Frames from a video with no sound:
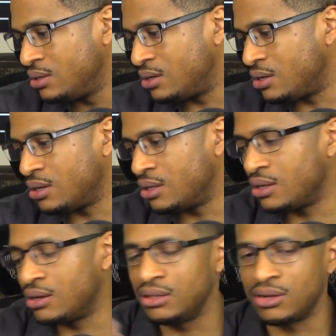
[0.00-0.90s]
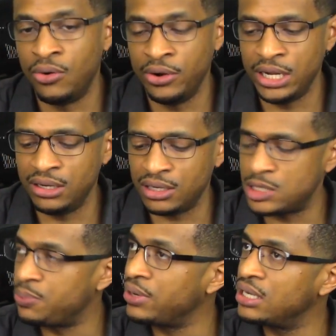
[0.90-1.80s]
Uh, the, the Orient
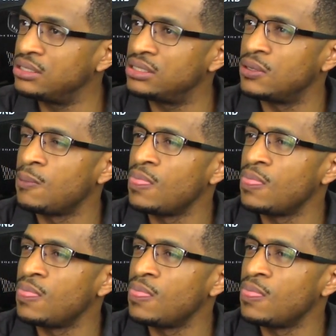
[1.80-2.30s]
Express.